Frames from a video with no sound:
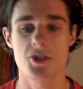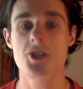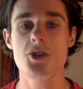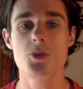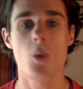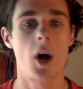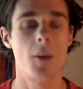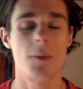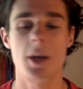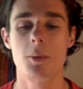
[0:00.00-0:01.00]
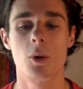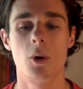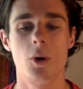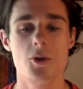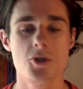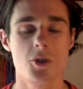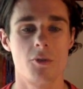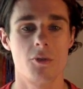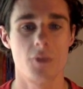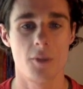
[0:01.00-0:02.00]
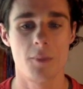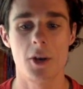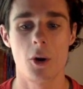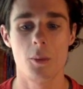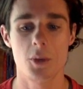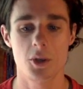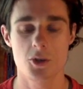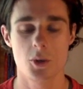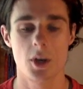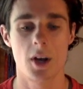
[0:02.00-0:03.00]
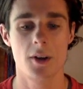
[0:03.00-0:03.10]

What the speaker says: This is why people are they've been on me in Twitter